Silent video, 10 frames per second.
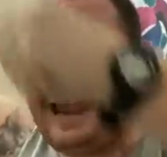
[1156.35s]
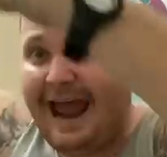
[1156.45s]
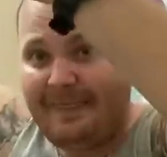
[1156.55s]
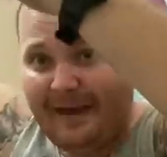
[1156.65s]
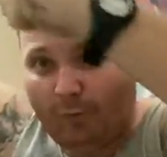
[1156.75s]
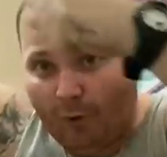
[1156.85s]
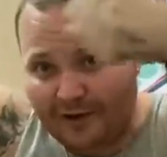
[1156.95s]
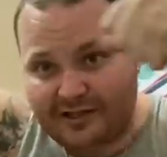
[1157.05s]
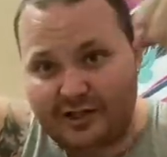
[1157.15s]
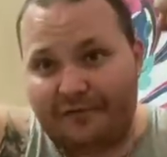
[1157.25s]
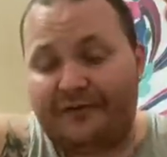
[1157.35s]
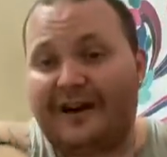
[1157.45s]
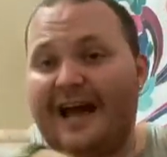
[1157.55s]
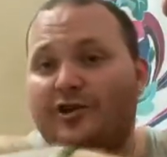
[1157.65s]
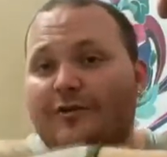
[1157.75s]
And then once you
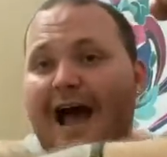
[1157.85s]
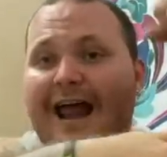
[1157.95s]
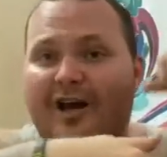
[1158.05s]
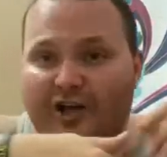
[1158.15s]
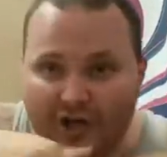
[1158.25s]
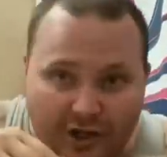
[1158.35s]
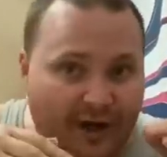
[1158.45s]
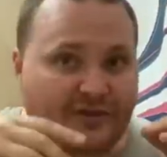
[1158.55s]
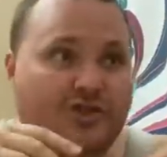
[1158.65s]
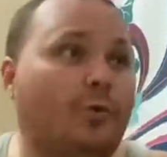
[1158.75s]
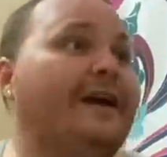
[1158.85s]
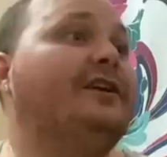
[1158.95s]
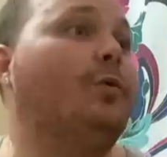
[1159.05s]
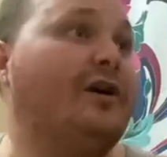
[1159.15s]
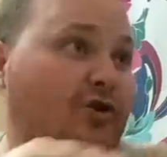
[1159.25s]
feel like you got a good enough
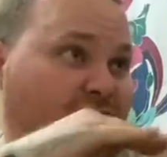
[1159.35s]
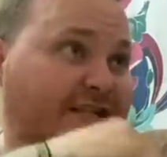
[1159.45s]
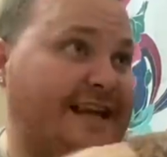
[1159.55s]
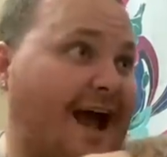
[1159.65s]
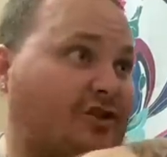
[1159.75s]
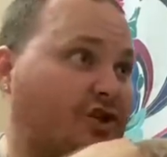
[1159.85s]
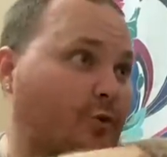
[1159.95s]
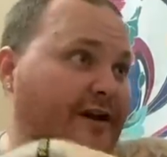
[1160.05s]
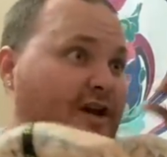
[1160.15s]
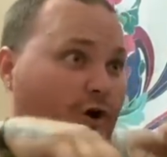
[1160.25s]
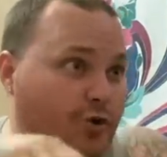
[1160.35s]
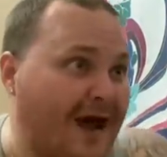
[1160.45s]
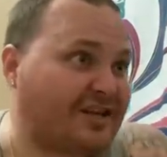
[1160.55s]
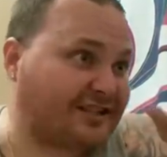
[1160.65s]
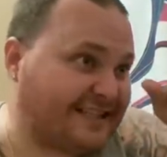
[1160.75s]
swing to where you see out your window, you
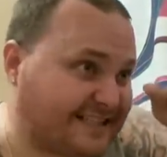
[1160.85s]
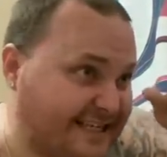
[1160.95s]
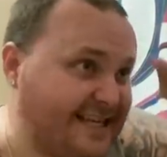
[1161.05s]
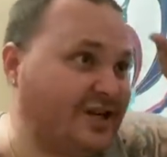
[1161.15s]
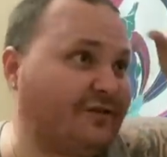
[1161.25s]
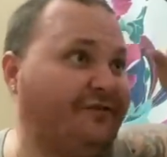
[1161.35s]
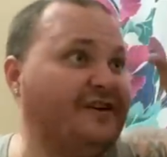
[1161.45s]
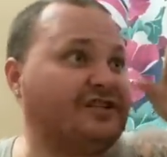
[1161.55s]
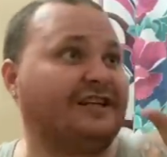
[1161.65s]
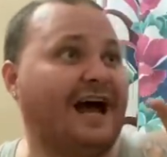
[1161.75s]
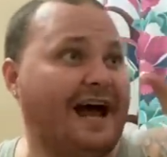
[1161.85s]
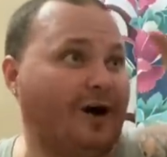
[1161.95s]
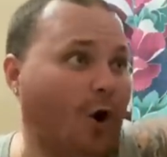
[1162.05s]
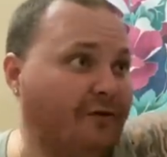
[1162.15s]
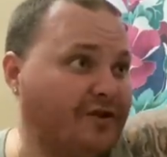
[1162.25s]
actually see your fishing line
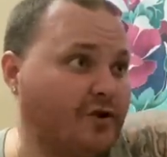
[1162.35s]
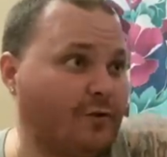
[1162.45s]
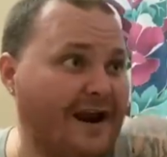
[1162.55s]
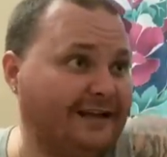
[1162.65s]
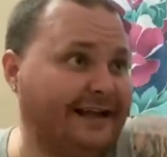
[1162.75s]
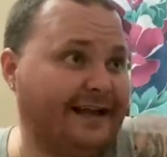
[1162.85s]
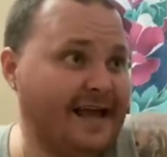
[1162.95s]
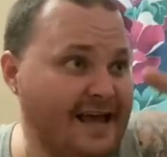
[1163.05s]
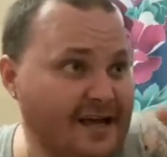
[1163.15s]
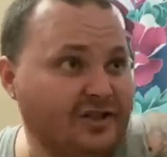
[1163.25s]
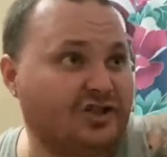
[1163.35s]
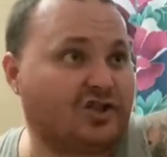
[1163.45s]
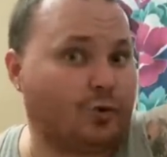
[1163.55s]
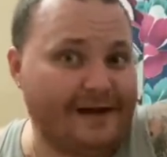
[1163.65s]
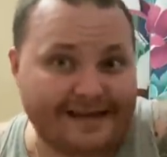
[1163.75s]
over the railing
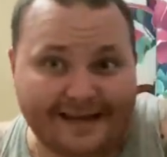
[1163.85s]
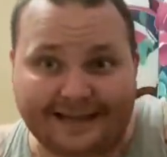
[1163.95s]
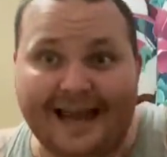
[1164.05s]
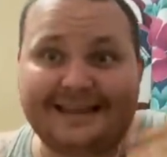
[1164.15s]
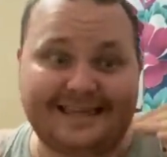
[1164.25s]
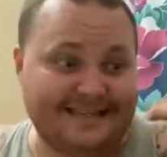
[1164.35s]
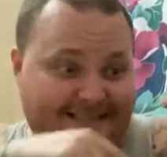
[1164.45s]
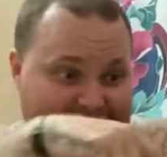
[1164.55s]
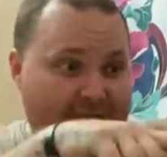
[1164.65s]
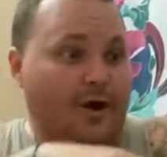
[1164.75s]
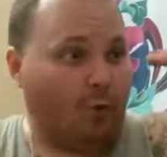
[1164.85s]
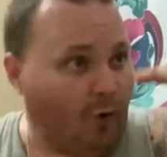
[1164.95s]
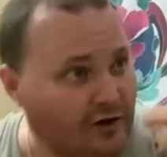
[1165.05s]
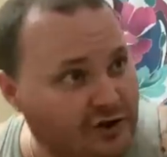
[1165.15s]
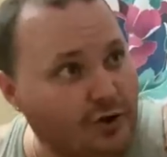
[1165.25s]
swinging like this.
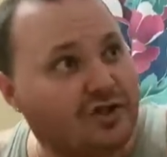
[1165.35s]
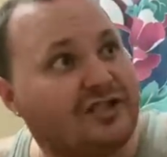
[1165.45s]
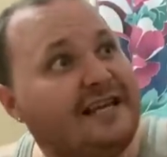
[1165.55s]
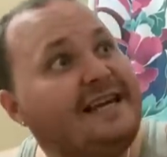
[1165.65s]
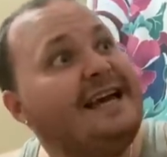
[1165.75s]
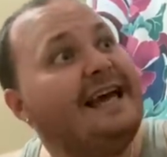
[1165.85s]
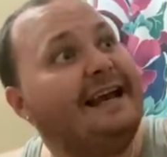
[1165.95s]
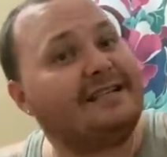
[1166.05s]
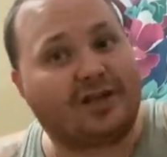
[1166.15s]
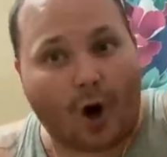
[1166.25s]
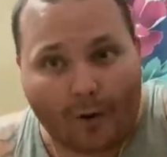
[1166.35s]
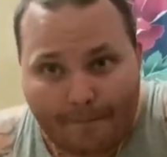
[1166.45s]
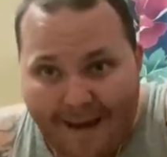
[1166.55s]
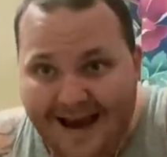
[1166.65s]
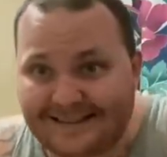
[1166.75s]
Once you see it and it's
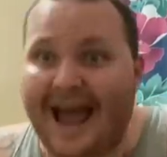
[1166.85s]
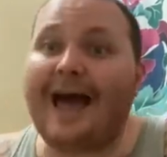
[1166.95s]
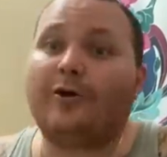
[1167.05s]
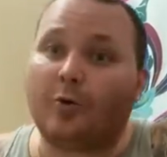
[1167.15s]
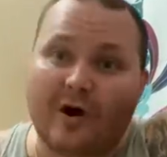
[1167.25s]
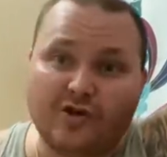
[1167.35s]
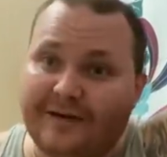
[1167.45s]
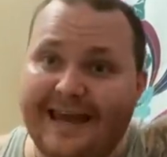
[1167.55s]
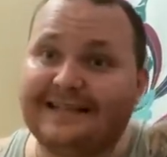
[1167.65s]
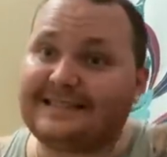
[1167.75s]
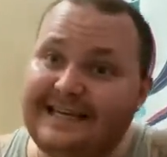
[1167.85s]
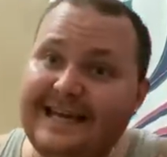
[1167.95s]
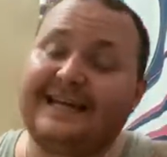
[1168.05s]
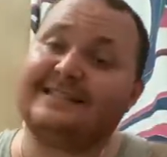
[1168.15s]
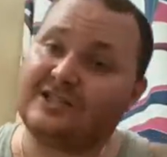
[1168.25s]
going back down to where you can't see
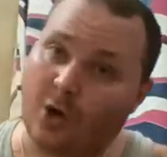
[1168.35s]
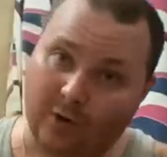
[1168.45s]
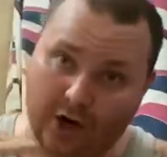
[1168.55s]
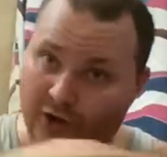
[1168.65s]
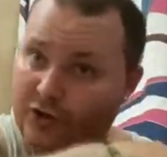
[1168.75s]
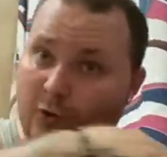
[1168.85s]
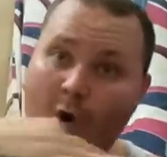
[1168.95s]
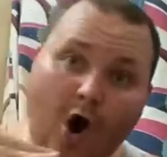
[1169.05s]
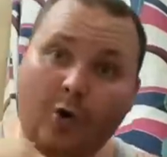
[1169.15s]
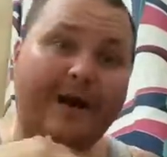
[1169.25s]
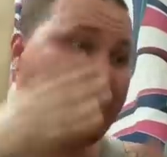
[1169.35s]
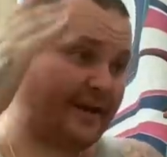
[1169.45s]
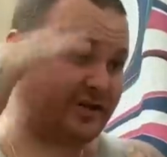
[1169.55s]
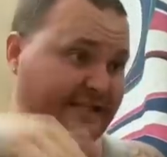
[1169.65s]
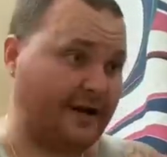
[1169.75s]
it because it's going under the walkway that
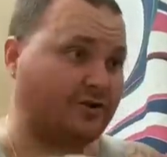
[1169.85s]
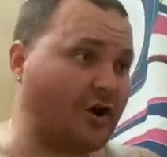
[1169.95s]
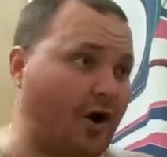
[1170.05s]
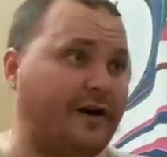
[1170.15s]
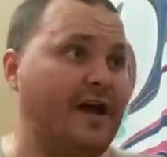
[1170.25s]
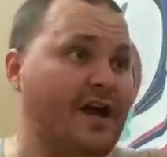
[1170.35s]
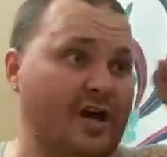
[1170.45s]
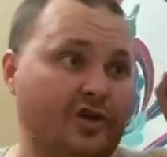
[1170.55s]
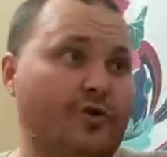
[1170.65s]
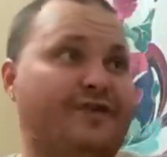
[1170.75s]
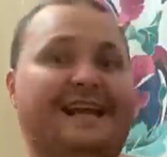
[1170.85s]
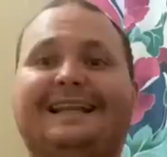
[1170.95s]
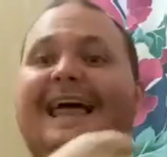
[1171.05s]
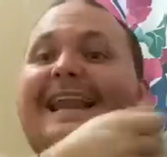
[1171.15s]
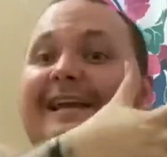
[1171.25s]
your cell's on, you then
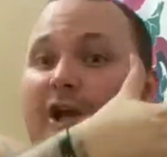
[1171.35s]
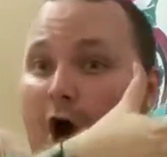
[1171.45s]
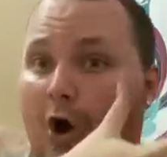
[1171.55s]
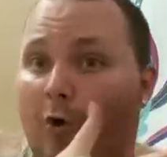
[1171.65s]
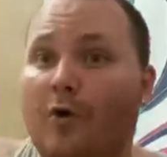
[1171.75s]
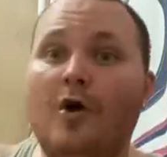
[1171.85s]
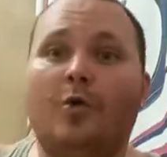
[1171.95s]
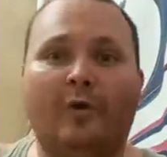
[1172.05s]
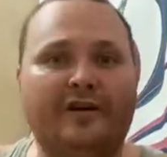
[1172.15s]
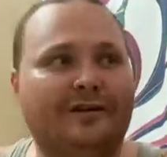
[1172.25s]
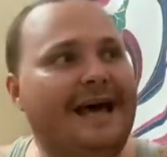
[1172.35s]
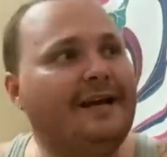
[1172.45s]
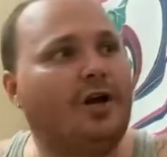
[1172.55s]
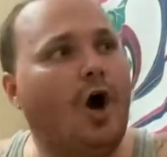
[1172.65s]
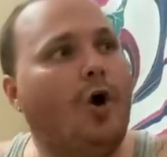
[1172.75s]
let it go. When you let
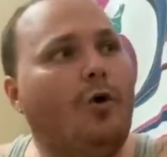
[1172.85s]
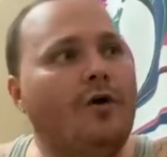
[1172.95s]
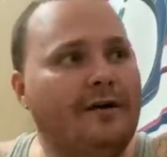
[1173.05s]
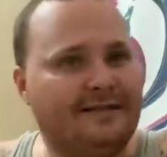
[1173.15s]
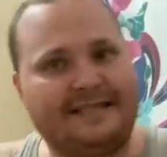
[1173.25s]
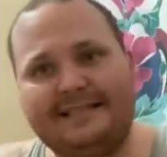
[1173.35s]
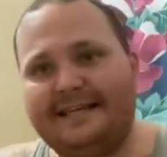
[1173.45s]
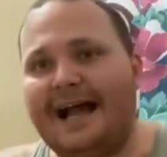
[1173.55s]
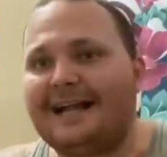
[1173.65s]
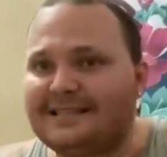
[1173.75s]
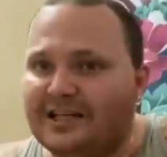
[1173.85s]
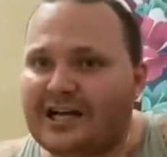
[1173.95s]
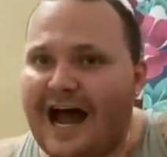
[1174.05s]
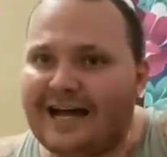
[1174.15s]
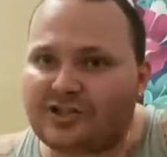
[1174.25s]
it go, since it got such
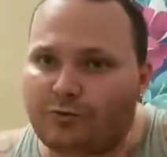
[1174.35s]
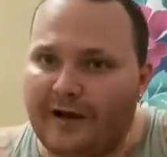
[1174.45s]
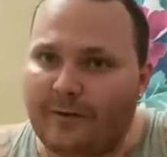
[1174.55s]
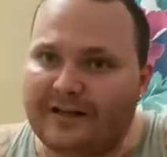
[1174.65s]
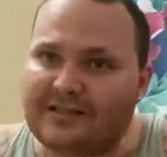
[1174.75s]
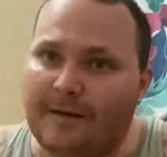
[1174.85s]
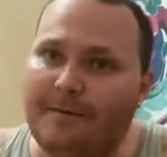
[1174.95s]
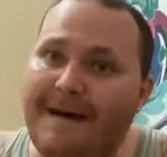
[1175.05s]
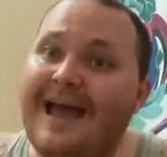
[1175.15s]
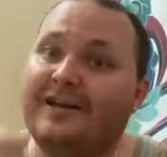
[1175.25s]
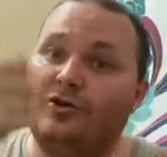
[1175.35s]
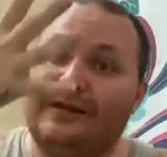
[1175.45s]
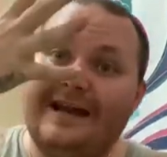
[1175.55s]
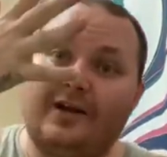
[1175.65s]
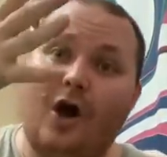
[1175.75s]
a high swing, when it's coming back and you
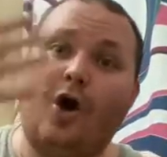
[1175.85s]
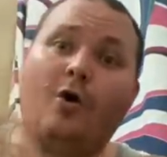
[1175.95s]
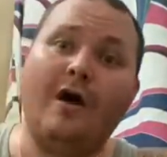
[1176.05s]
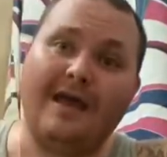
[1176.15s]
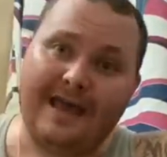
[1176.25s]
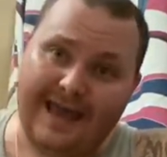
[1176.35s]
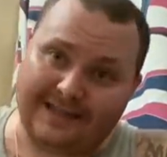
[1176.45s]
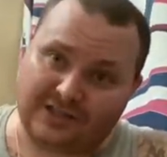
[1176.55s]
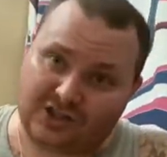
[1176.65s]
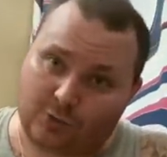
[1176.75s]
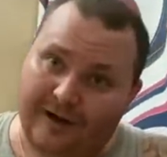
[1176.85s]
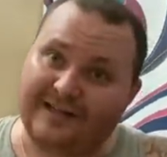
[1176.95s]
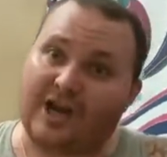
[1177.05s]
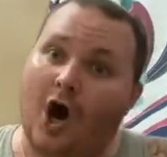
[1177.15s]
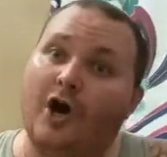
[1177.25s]
let it go, it
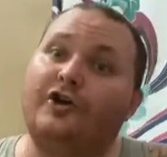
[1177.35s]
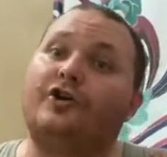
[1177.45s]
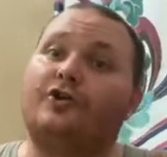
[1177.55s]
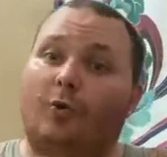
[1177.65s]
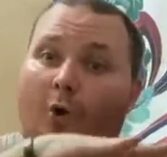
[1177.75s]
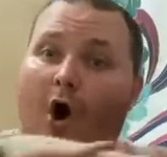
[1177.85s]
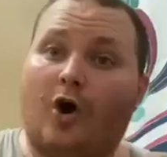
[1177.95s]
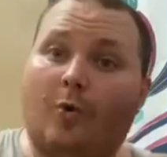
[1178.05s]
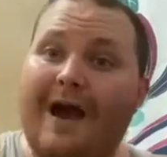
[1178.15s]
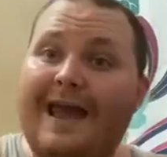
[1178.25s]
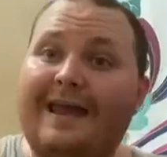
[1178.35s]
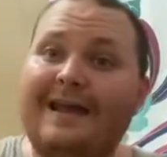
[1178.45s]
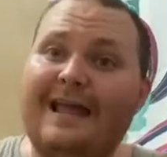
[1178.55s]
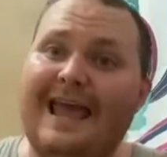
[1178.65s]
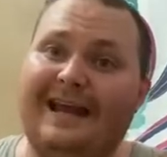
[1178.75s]
swings under the walkway
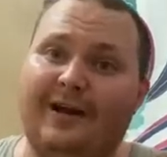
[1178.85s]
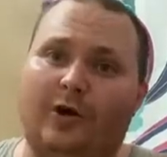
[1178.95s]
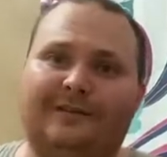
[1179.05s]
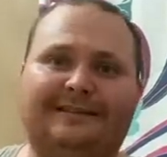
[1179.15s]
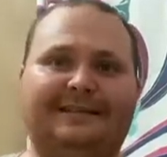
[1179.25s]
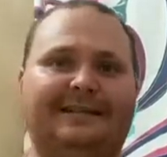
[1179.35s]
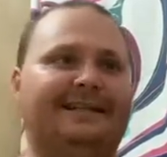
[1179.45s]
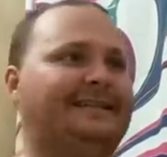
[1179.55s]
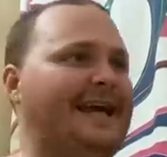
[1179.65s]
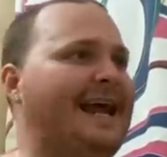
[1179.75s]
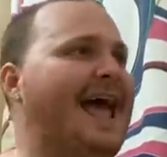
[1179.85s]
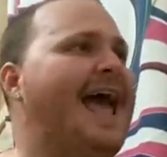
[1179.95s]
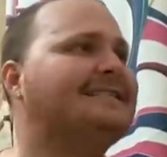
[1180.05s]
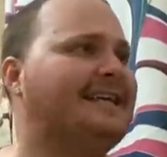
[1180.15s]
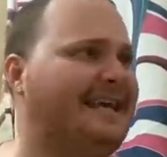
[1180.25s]
and it'll dead
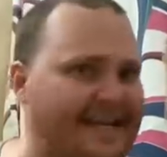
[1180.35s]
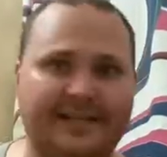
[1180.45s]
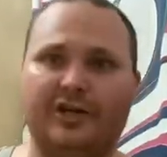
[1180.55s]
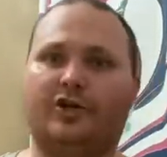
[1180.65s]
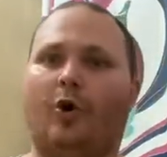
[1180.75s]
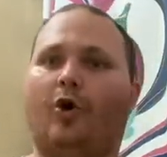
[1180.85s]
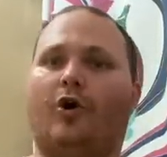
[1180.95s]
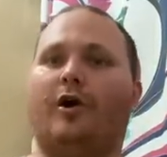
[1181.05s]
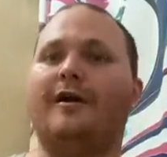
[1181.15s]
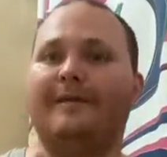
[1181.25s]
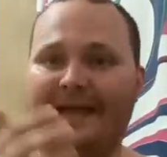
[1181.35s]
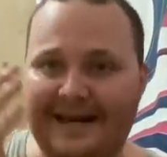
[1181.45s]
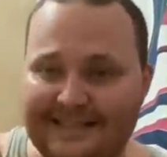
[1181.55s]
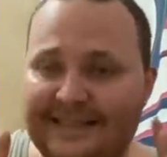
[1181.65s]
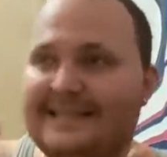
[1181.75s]
ass hit the door
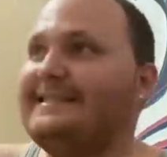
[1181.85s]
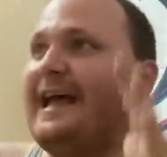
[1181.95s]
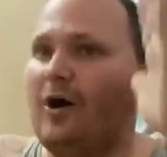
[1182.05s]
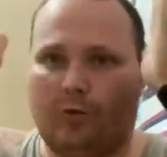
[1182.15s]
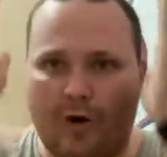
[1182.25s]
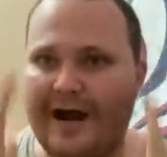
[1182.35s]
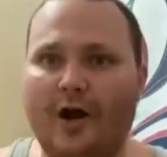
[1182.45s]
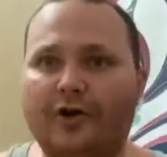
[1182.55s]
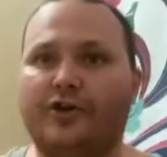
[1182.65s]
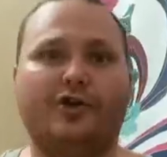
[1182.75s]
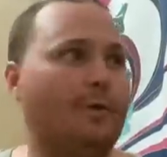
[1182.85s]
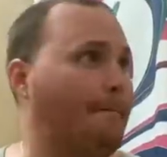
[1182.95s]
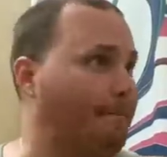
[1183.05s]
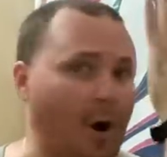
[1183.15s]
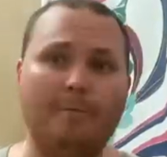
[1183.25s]
that is in the cell right under you.
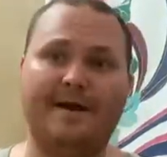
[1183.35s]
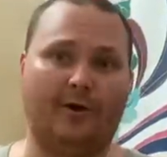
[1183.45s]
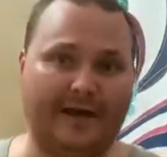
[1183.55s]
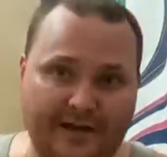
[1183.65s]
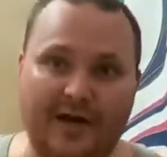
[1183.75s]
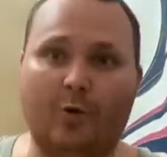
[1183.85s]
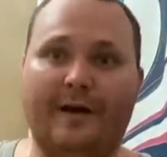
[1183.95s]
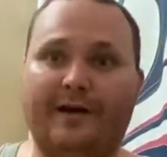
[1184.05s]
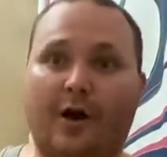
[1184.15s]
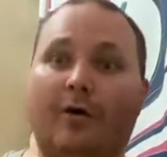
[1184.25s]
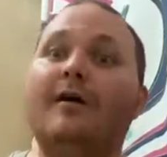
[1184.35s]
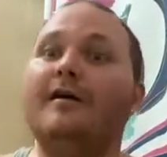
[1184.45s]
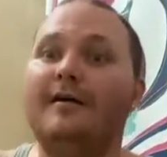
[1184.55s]
Boop, it'll hit their window.